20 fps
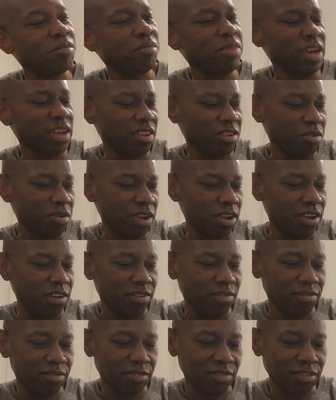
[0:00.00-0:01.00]
And by the
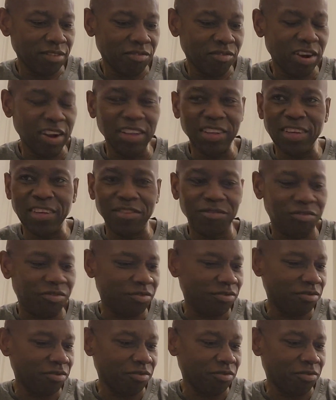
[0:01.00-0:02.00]
way, frankly,
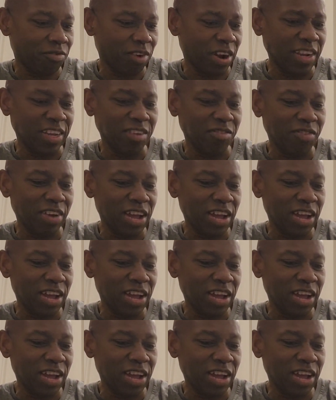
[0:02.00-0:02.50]
Frankie